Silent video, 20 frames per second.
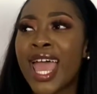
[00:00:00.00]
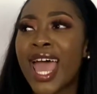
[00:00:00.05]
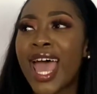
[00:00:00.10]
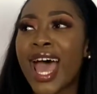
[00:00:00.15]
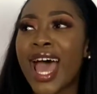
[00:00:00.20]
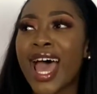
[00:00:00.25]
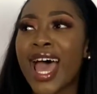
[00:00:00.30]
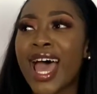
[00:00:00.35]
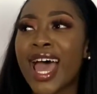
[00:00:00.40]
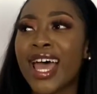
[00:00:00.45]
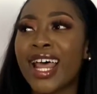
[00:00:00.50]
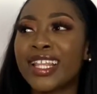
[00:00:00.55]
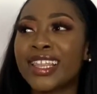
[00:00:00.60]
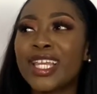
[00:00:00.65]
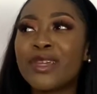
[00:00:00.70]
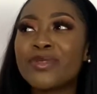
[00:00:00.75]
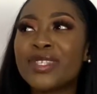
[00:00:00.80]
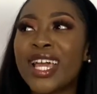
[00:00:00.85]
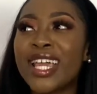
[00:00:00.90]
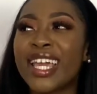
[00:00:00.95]
And I
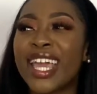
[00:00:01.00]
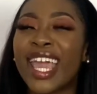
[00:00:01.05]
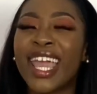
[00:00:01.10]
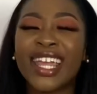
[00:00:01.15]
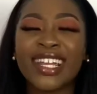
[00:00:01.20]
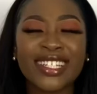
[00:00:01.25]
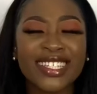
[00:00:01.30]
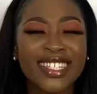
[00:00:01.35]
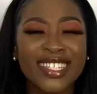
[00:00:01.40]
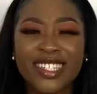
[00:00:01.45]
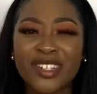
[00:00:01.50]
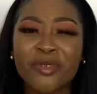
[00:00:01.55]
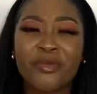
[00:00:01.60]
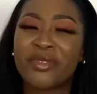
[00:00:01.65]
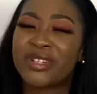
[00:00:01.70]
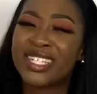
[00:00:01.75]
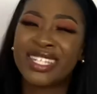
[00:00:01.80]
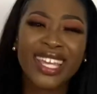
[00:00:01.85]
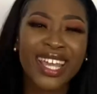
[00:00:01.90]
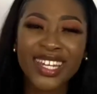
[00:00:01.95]
think it was
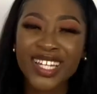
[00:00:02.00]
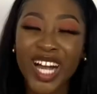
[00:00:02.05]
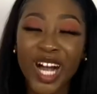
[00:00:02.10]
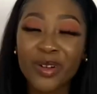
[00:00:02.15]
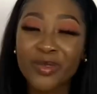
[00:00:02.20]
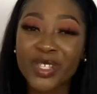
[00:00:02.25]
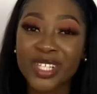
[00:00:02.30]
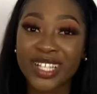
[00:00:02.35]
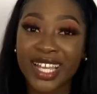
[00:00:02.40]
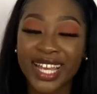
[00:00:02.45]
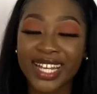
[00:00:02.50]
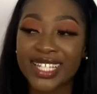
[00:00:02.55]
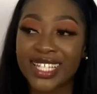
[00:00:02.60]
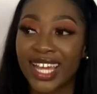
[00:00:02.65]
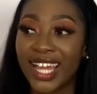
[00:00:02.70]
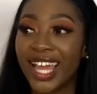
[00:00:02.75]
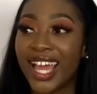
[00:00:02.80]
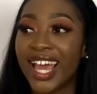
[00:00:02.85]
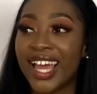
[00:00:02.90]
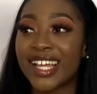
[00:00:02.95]
like 10 hours
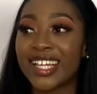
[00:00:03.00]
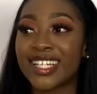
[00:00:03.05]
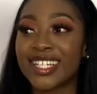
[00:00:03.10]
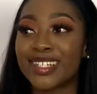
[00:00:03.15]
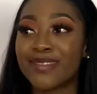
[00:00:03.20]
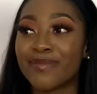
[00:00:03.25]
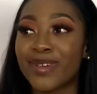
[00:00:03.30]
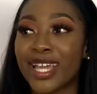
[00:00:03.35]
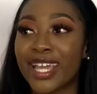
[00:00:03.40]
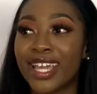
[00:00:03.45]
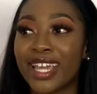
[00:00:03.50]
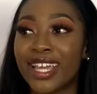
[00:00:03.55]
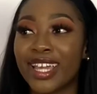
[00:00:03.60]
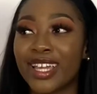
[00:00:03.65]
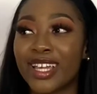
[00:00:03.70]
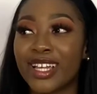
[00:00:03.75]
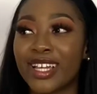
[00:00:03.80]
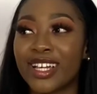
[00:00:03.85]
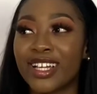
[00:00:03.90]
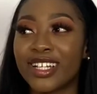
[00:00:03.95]
later. And my
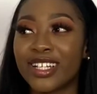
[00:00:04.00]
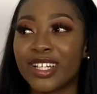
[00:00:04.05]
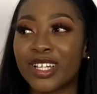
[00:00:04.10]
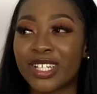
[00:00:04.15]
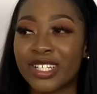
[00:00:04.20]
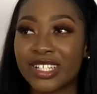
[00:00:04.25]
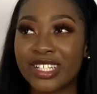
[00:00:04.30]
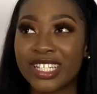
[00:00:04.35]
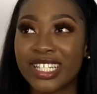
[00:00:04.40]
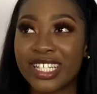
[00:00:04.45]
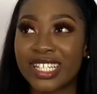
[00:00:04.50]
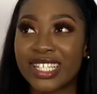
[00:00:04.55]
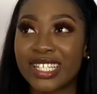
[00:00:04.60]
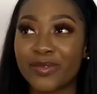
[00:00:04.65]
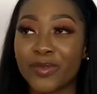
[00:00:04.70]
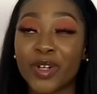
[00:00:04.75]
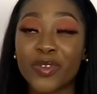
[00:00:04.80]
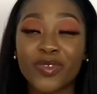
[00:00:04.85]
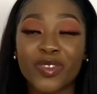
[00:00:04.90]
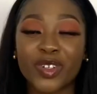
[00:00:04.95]
girl
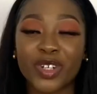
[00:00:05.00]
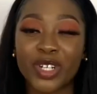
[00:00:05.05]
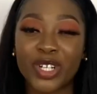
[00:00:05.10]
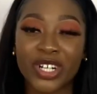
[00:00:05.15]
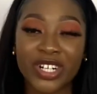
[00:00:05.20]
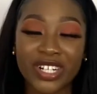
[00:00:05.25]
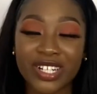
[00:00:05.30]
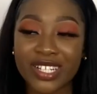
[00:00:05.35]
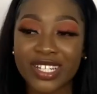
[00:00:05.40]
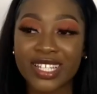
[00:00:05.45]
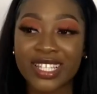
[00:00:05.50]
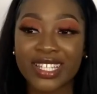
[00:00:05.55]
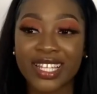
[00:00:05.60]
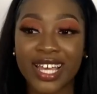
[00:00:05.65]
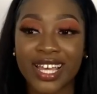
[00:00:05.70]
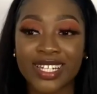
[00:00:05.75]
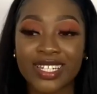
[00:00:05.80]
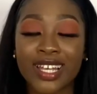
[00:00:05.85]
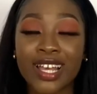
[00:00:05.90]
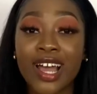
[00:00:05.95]
one of the girls
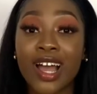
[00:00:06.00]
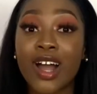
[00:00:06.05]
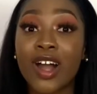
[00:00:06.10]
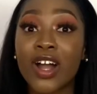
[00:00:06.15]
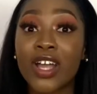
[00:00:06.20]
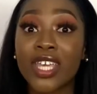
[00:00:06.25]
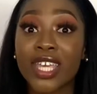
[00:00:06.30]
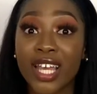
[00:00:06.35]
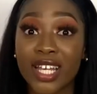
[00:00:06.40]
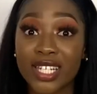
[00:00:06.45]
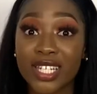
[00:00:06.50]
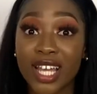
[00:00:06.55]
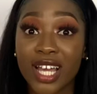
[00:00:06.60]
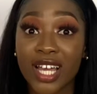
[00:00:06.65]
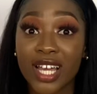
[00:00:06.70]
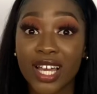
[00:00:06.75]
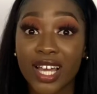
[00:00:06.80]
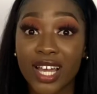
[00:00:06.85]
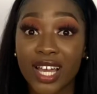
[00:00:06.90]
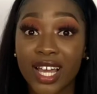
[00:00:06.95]
said,
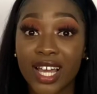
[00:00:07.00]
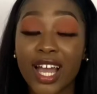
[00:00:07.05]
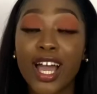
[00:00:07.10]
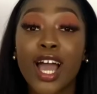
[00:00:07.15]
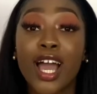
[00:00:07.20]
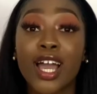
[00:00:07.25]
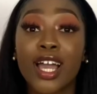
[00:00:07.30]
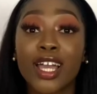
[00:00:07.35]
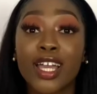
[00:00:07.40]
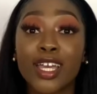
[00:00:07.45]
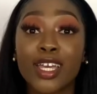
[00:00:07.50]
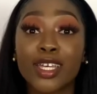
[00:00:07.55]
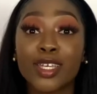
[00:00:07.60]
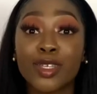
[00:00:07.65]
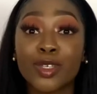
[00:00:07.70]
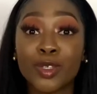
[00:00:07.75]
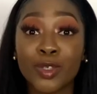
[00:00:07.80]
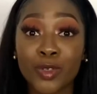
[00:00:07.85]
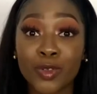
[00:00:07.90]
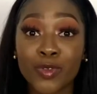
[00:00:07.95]
Nyasha,
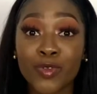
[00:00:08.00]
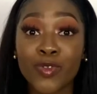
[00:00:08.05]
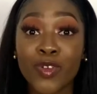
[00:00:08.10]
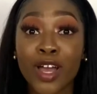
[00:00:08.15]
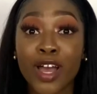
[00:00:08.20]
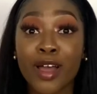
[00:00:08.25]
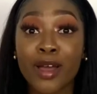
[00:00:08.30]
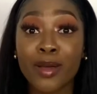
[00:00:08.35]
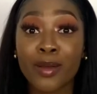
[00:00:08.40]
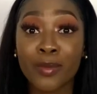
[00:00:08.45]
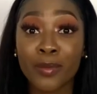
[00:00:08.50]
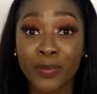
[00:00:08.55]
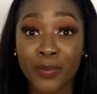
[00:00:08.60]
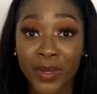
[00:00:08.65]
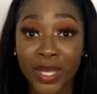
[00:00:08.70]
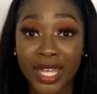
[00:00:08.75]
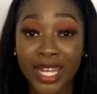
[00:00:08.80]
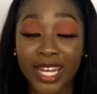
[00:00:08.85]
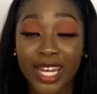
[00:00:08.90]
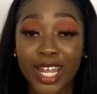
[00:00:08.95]
you've
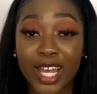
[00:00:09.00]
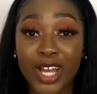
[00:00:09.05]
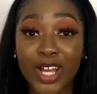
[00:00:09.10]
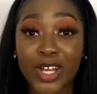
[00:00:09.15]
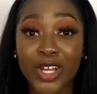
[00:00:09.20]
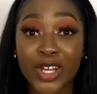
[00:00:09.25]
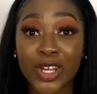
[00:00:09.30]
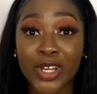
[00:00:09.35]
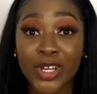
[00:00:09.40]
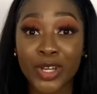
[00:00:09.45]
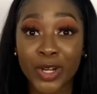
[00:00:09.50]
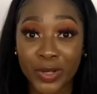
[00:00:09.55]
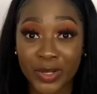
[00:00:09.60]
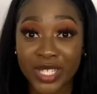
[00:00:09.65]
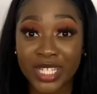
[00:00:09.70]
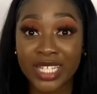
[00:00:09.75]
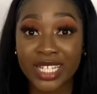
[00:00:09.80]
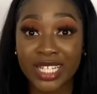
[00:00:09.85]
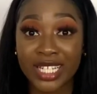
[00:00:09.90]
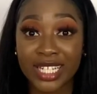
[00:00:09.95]
been
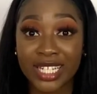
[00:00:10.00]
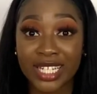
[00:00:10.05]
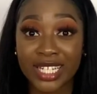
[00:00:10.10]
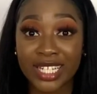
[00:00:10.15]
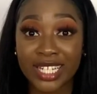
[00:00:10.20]
ghosted.